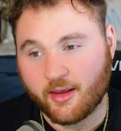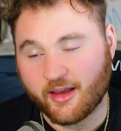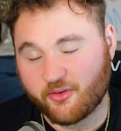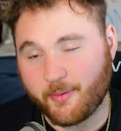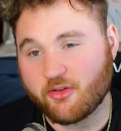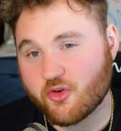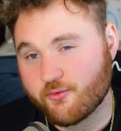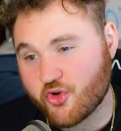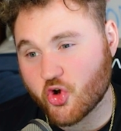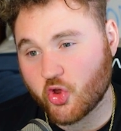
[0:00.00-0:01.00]

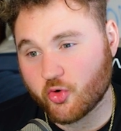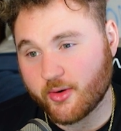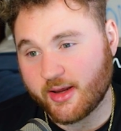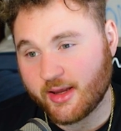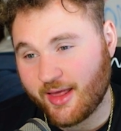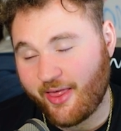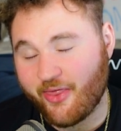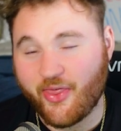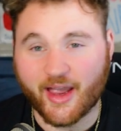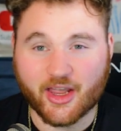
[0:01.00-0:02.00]
expensive jewelry,
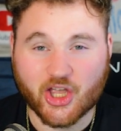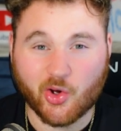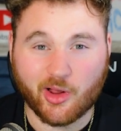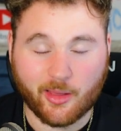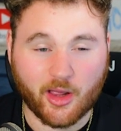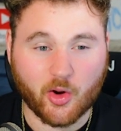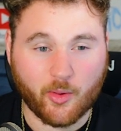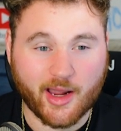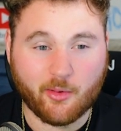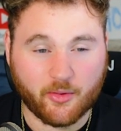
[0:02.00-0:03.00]
that can go a long
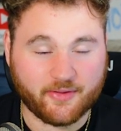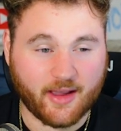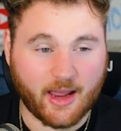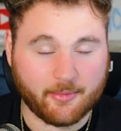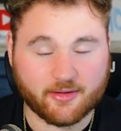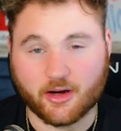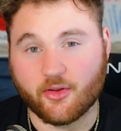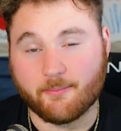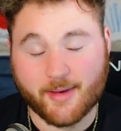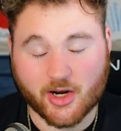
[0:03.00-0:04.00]
way with diamonds and
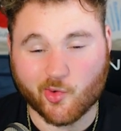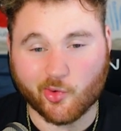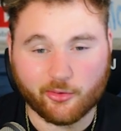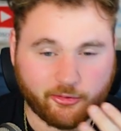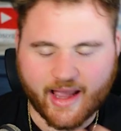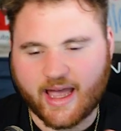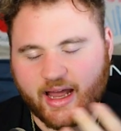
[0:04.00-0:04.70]
other minerals.